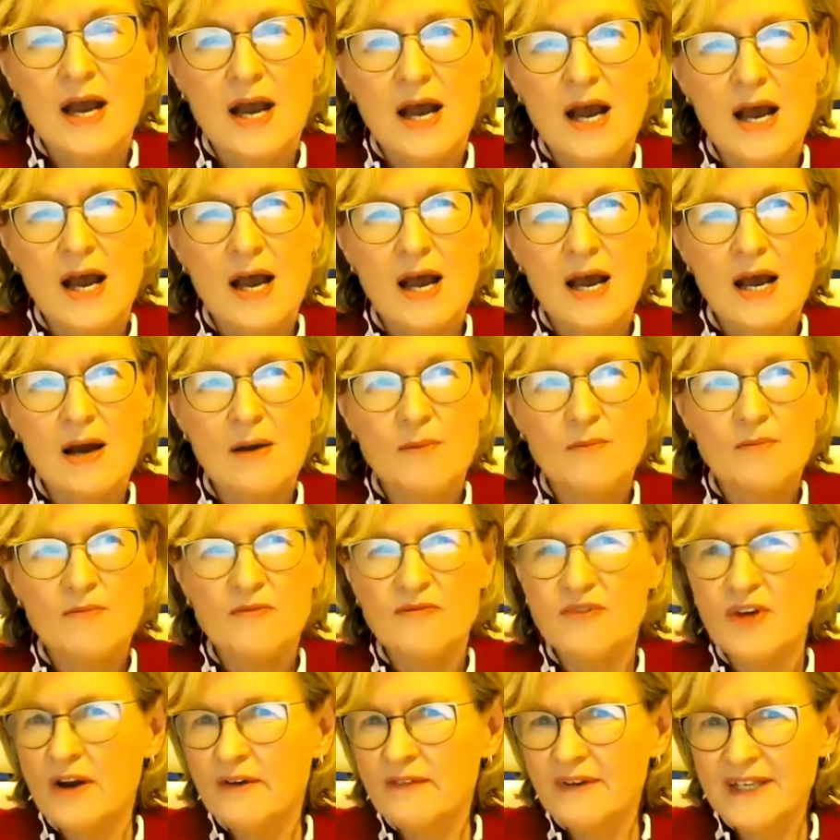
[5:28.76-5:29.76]

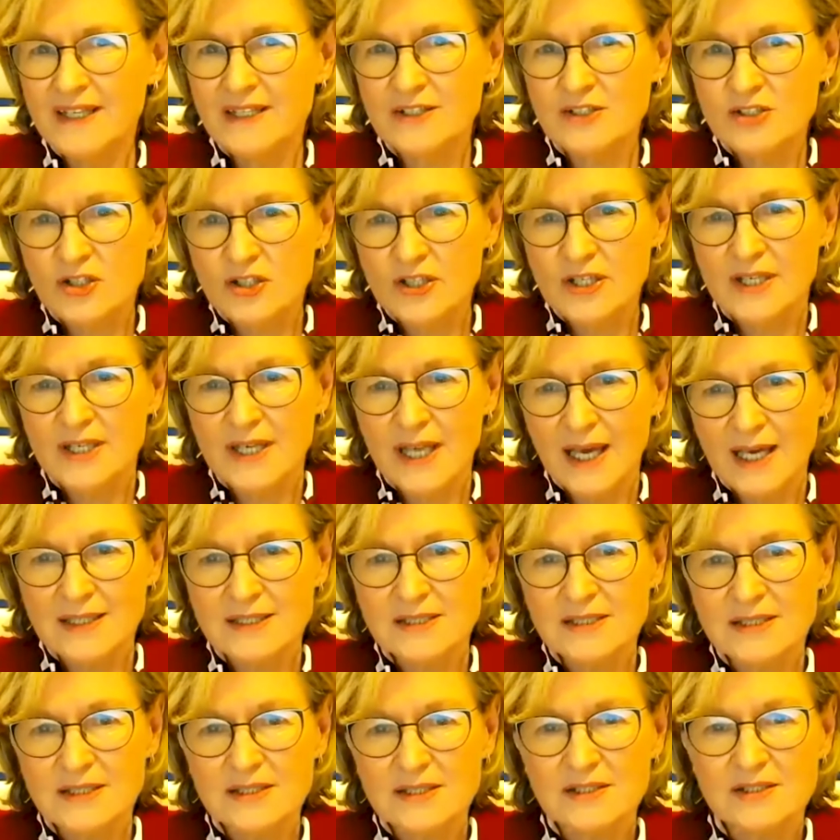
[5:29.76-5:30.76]
Very
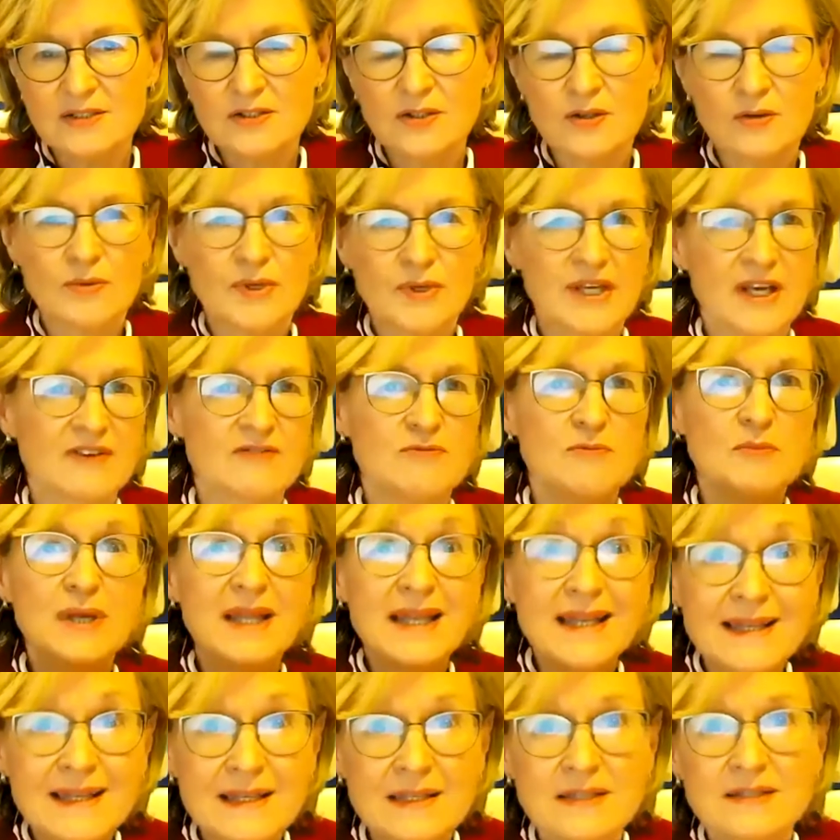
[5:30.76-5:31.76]
interconnected. So we have
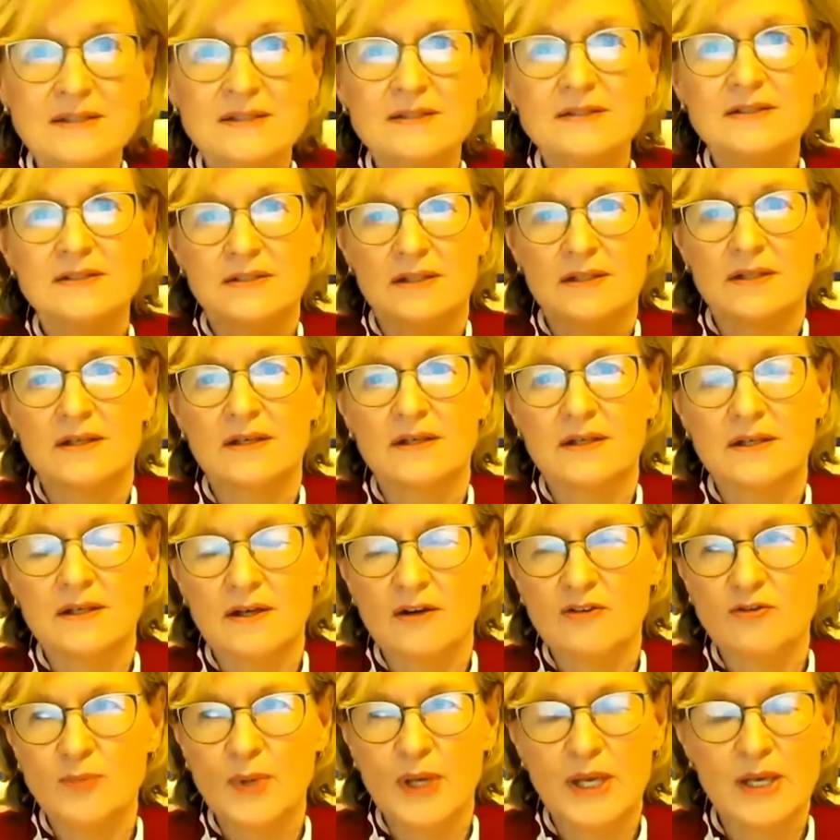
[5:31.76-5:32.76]
millions
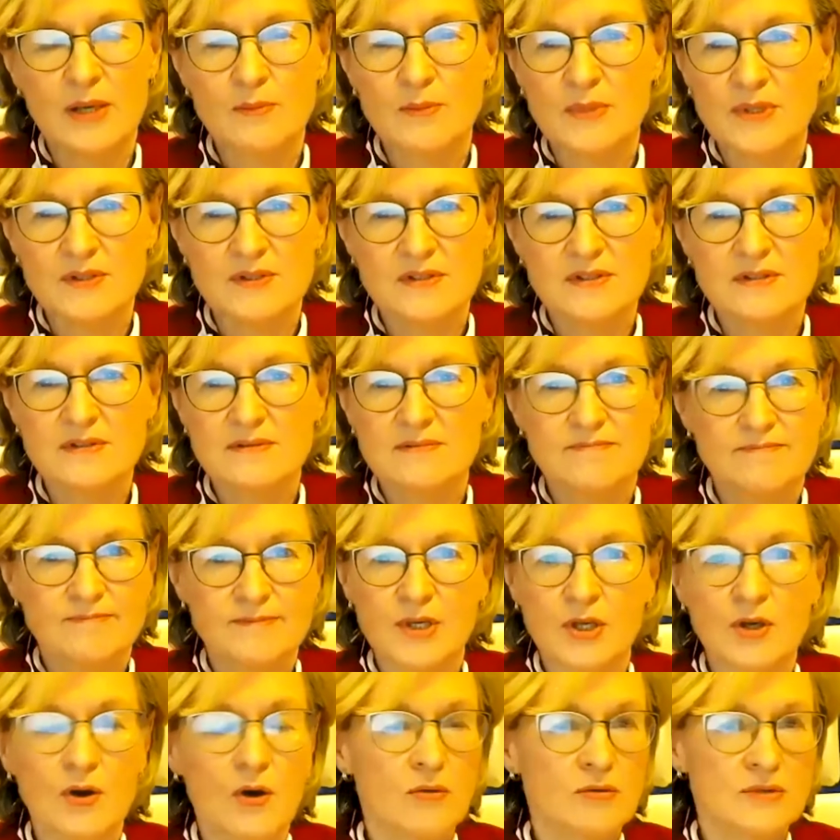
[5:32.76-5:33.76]
of payments,
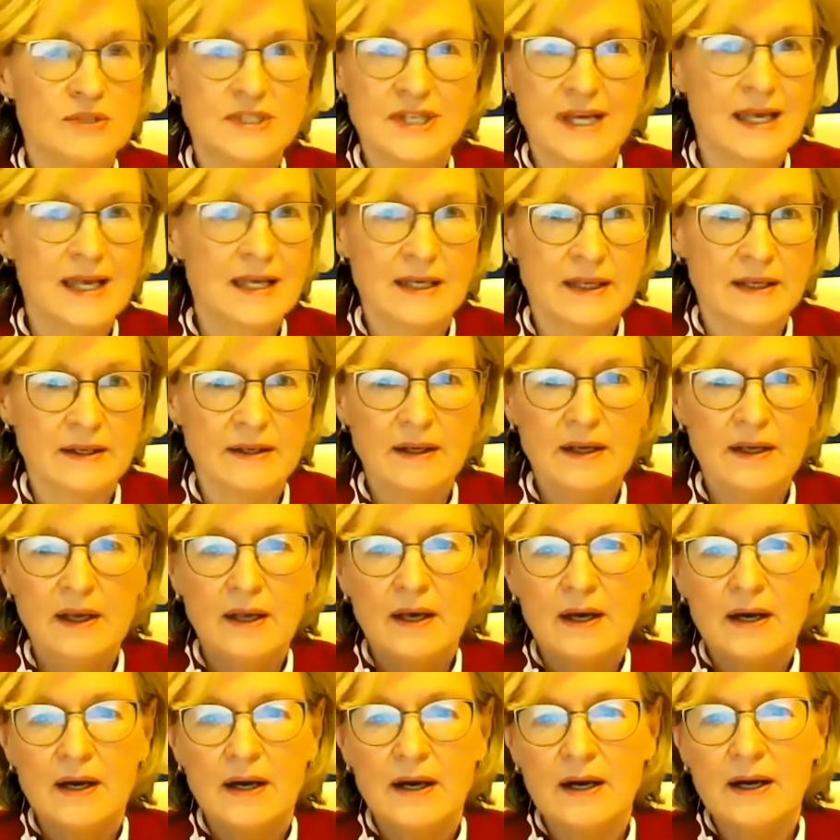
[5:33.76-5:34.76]
daily,
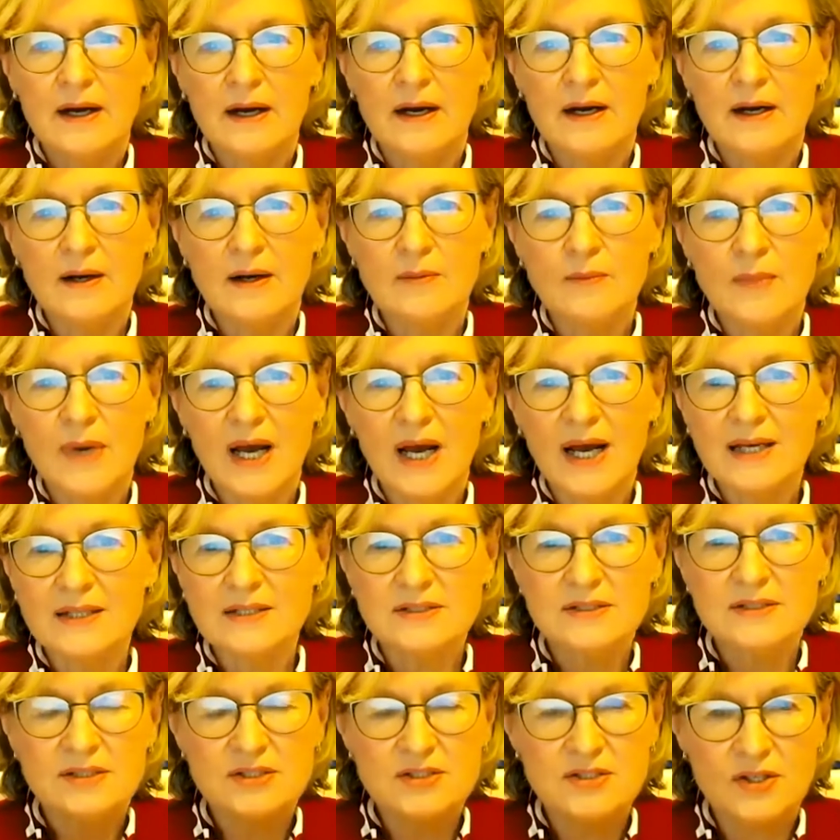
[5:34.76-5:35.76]

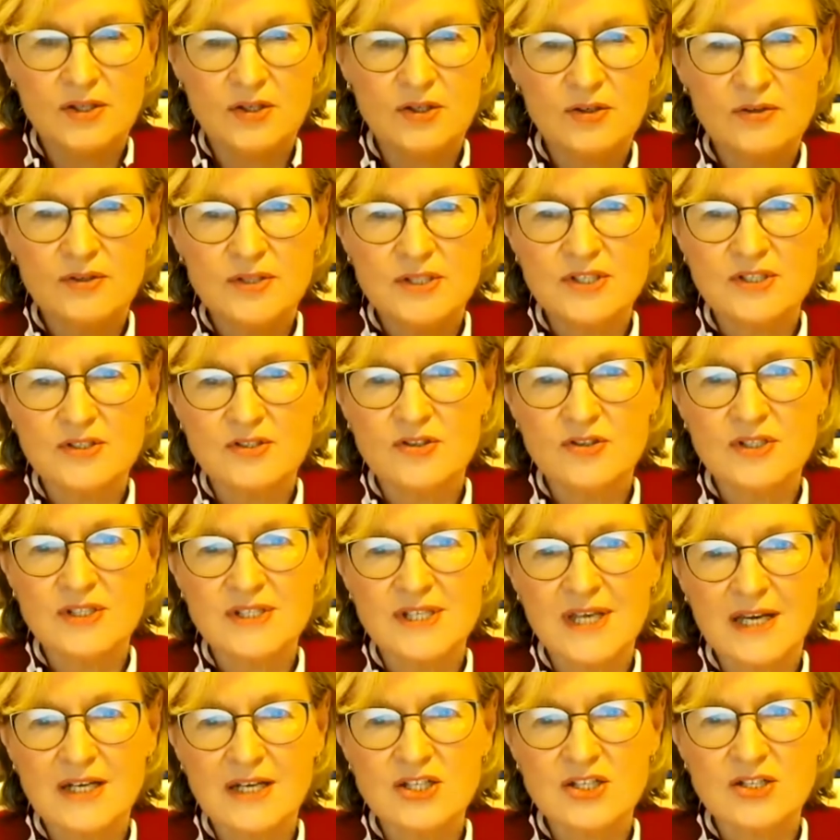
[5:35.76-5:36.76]
and securities
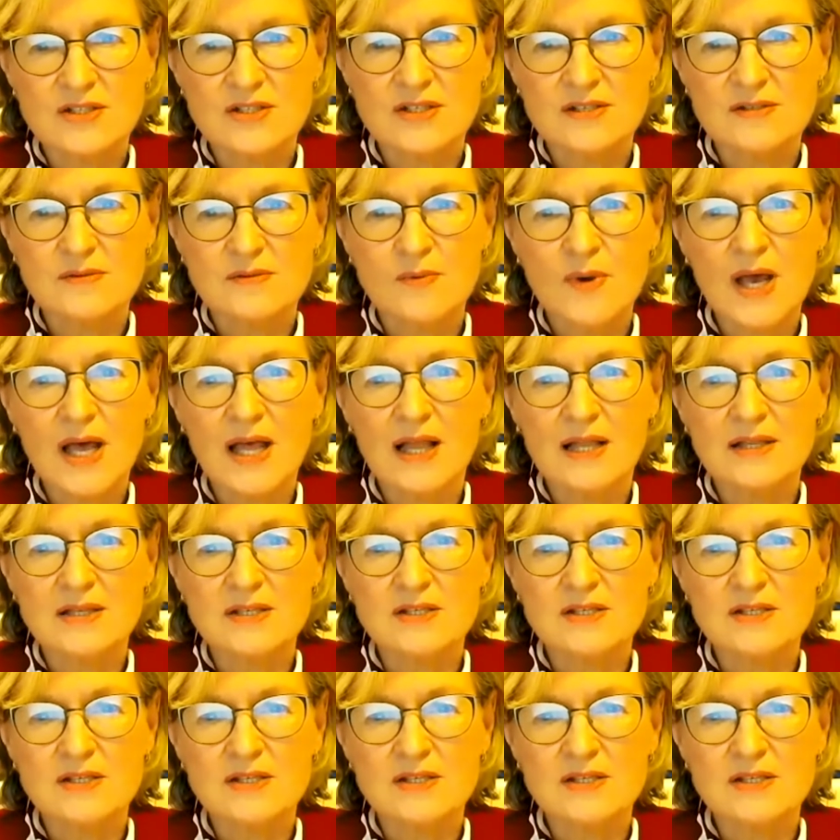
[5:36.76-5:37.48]
transactions as well.